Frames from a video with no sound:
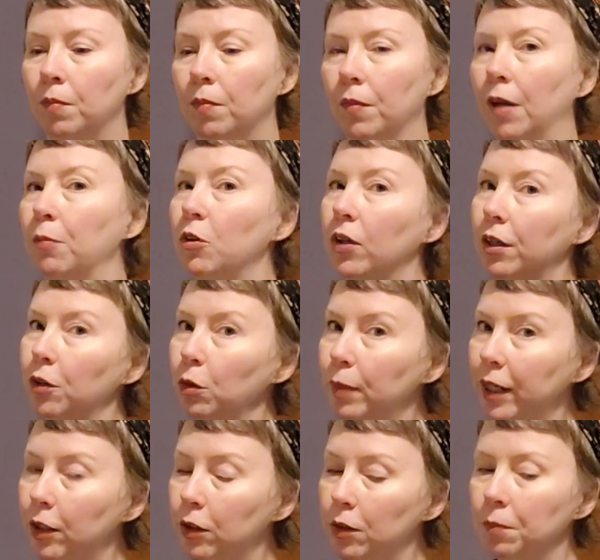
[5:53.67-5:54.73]
And I'm trying to do
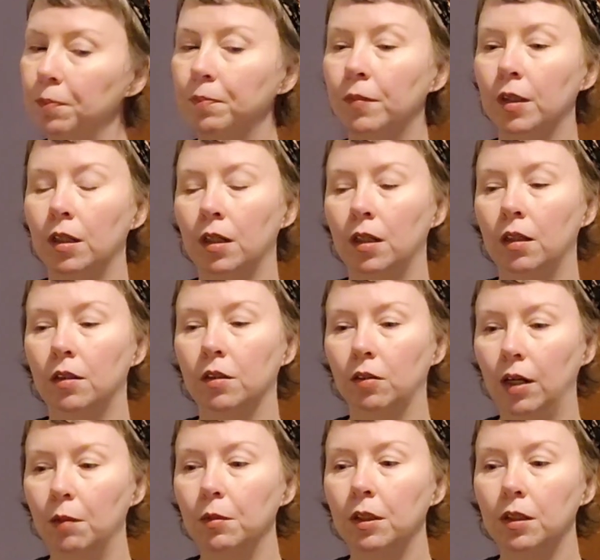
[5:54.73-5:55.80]
better. So
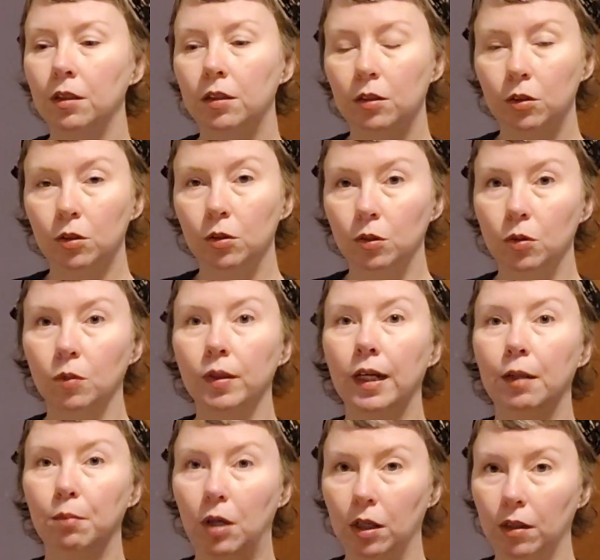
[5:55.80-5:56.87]
I'm going to do
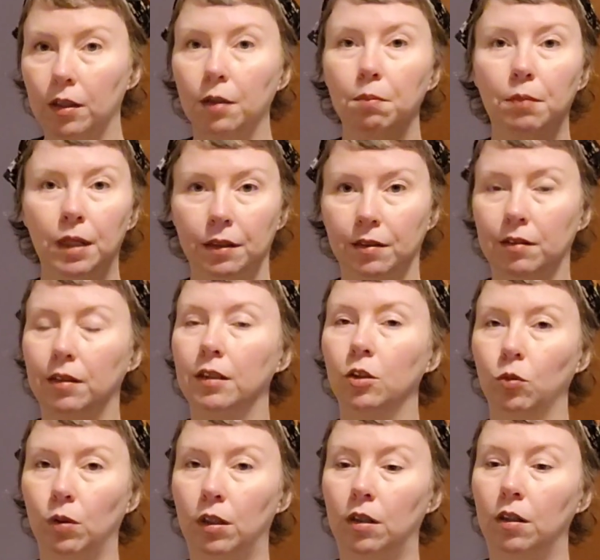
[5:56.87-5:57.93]
a mock-up muslin
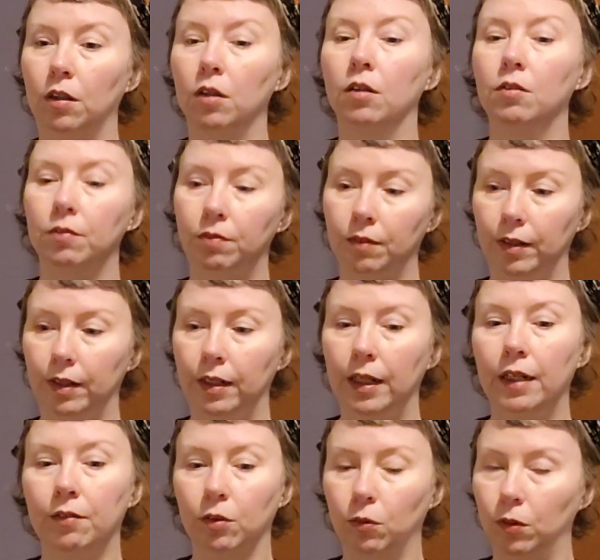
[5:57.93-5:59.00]
toile of
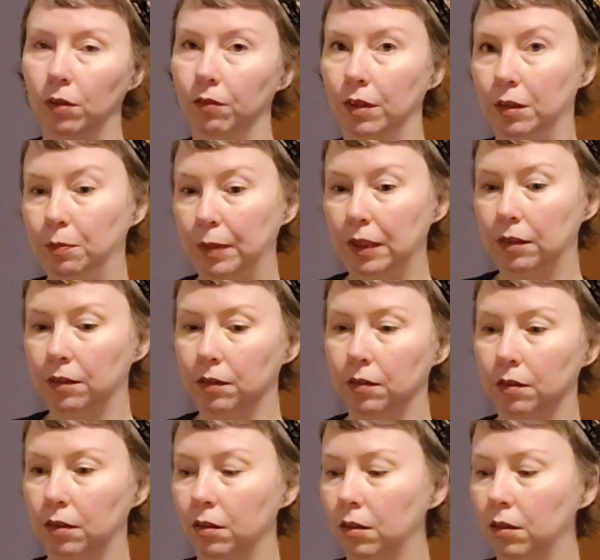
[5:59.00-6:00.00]
every one of these pieces.